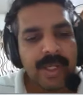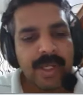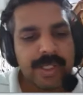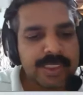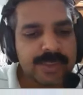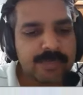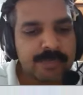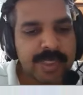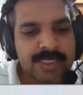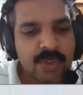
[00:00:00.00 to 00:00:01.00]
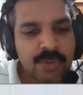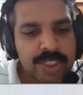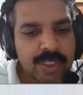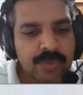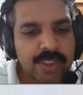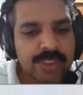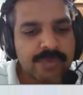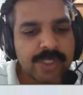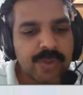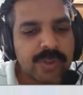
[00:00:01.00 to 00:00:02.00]
And this b is rotational constant
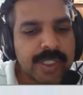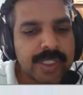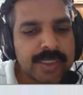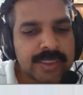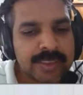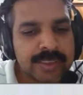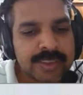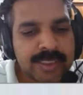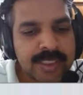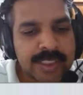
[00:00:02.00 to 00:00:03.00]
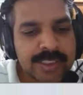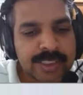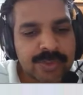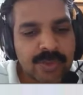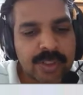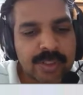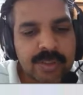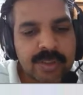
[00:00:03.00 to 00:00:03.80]
we know, and this d is called